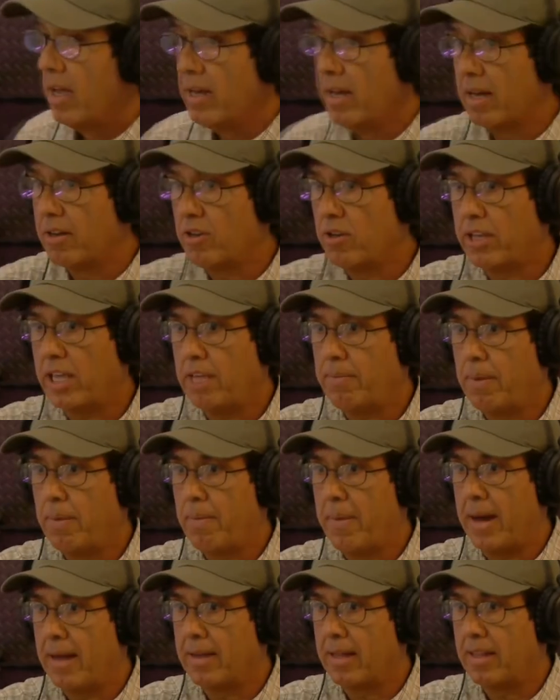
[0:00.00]
now do keep in
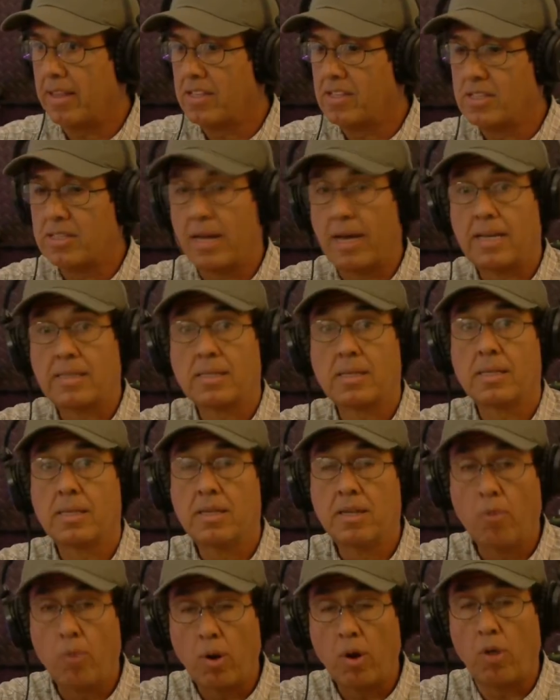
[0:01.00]
mind that this dice
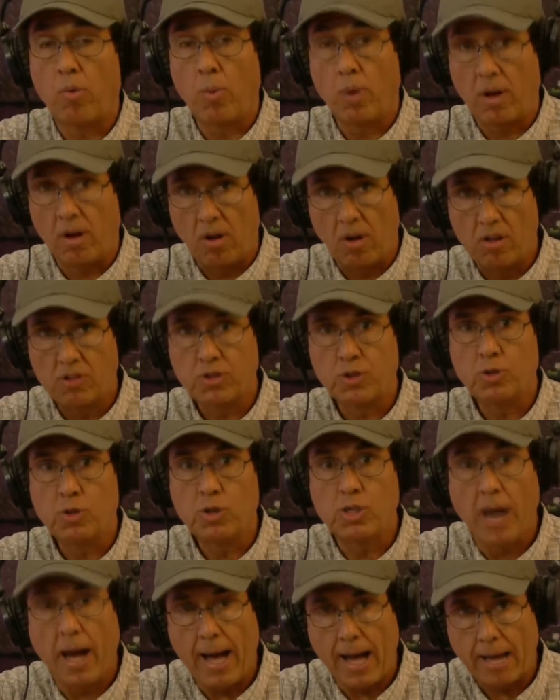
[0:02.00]
will also do
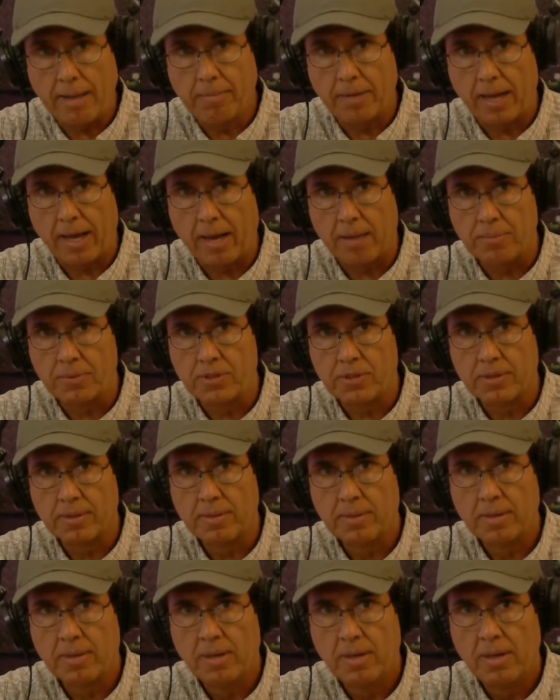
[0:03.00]
time lapse.
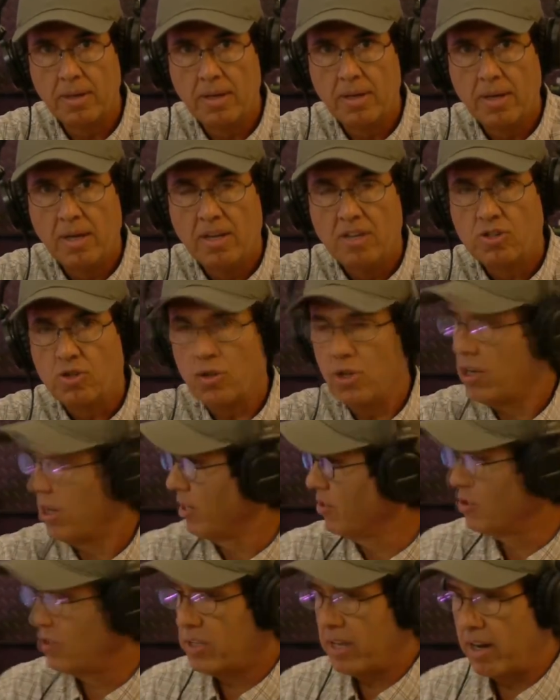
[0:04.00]
So you
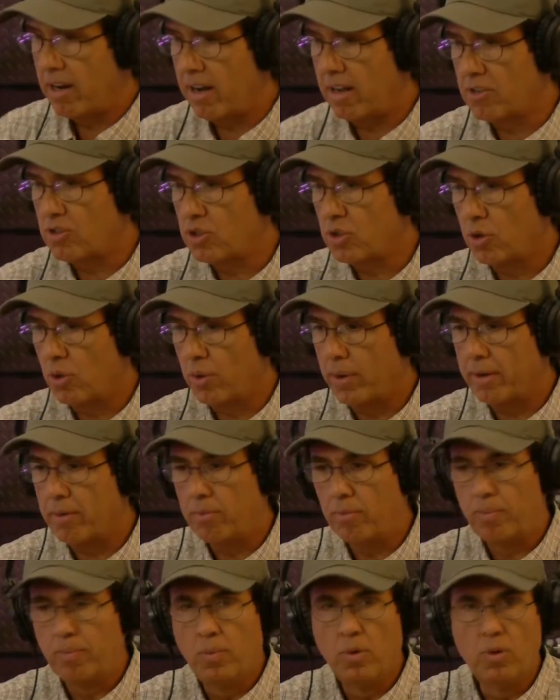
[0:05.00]
can set it out so it
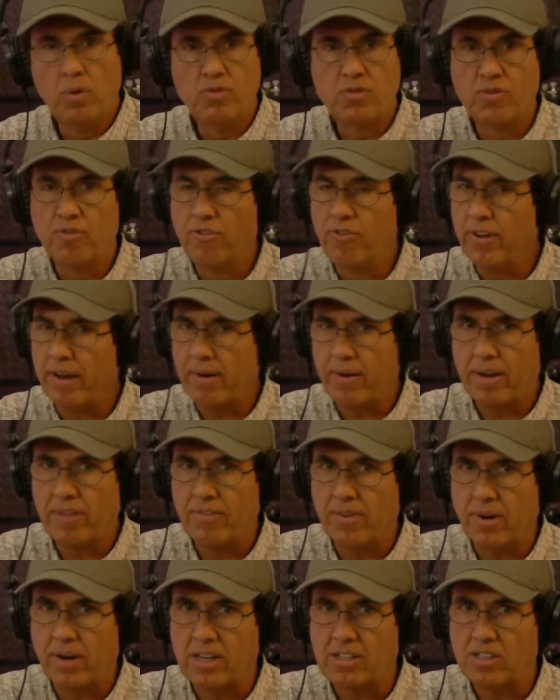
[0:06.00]
moves very,
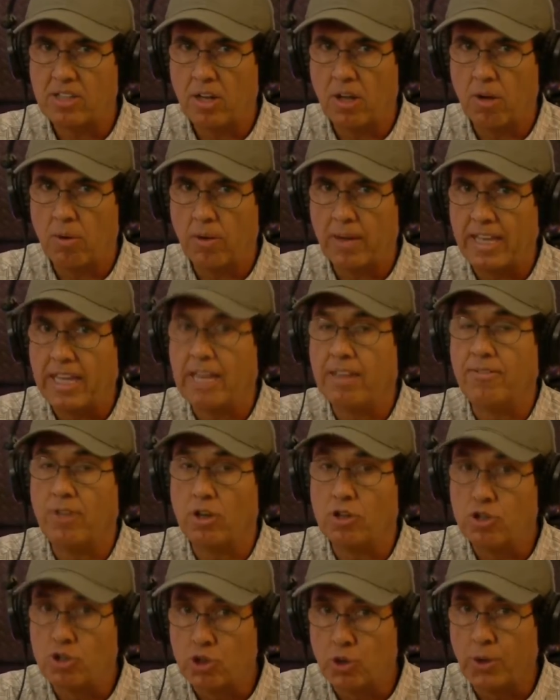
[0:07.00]
very slowly if
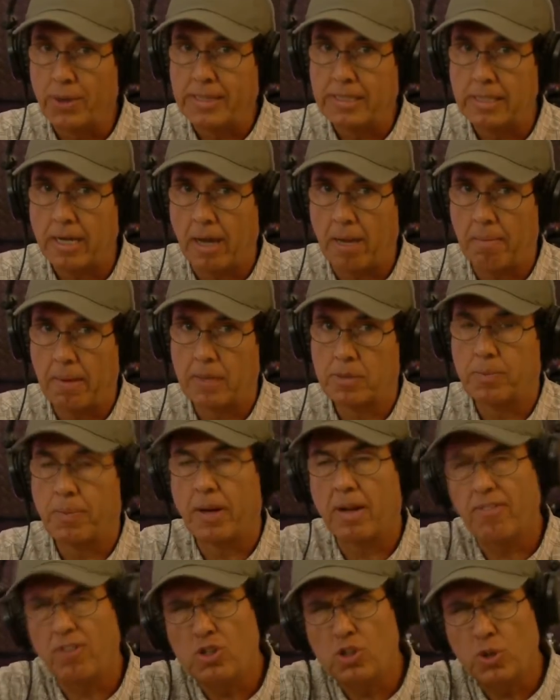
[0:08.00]
you're doing time lapse.
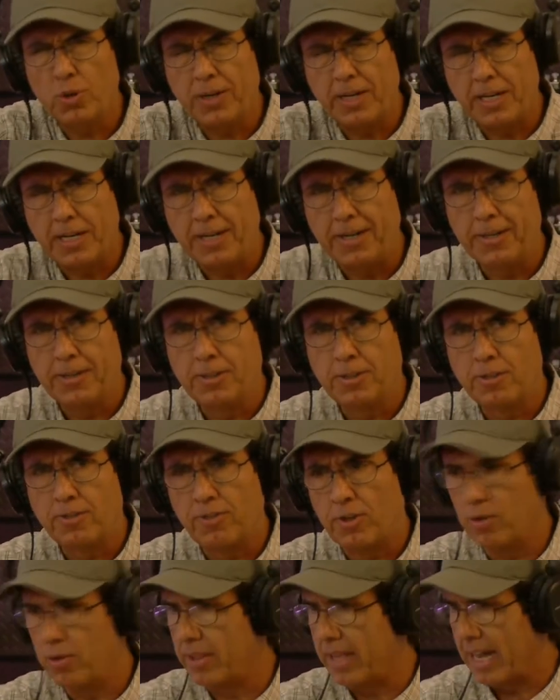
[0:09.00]
But if you're doing an
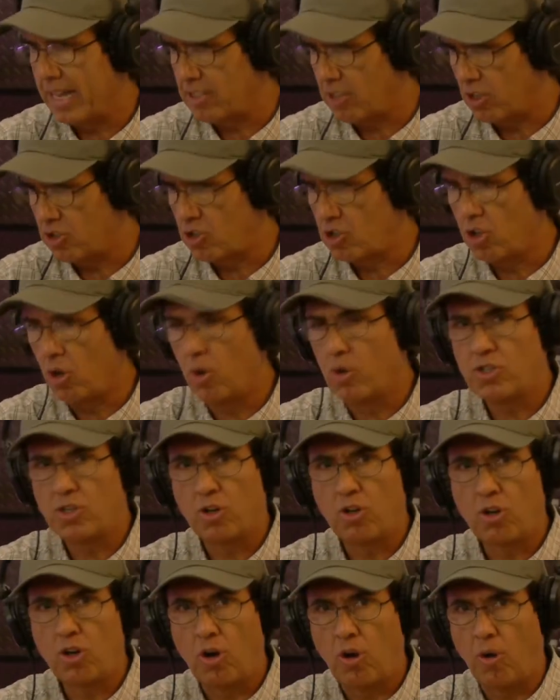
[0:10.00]
interview, that's as slow as
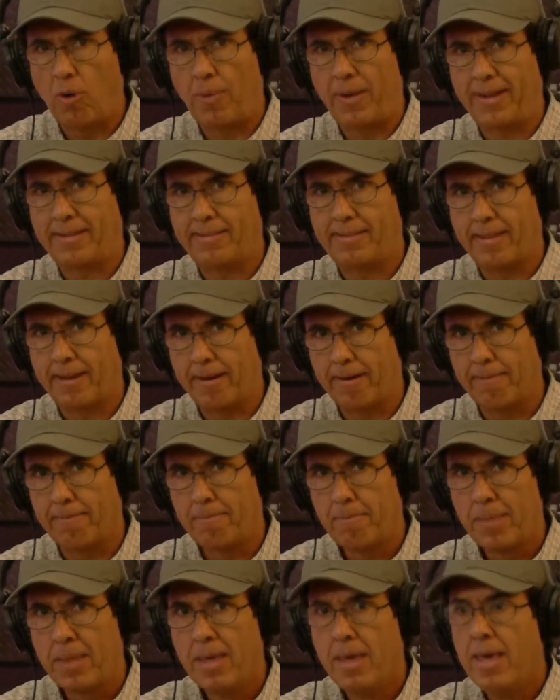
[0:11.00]
it'll go right there.
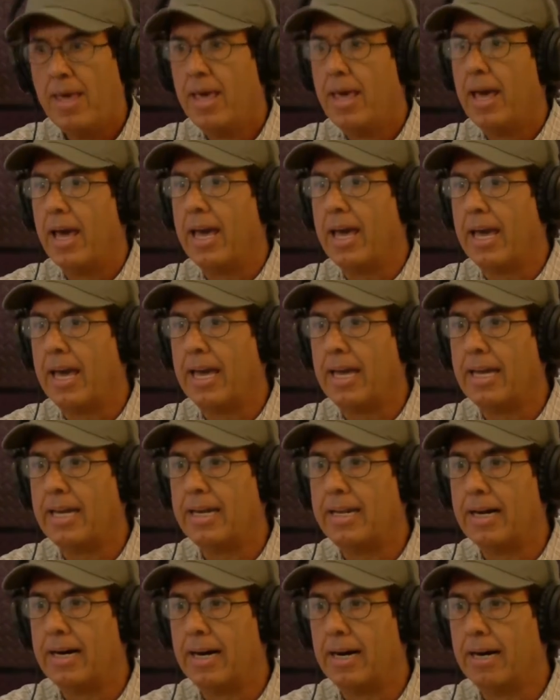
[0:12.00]

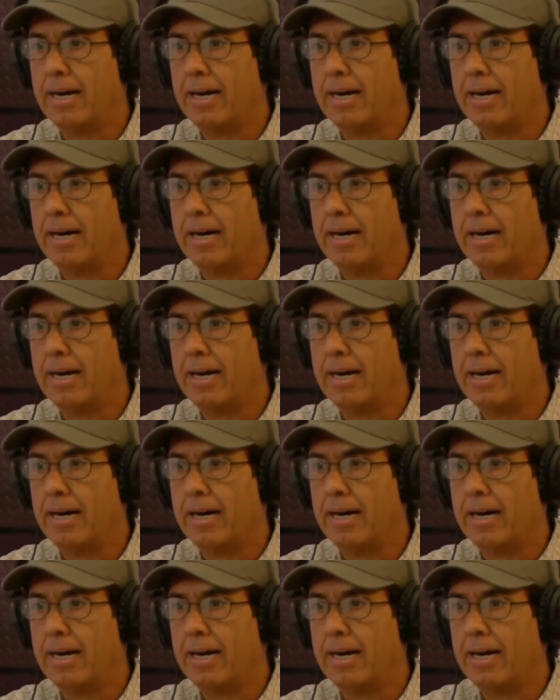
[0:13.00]
And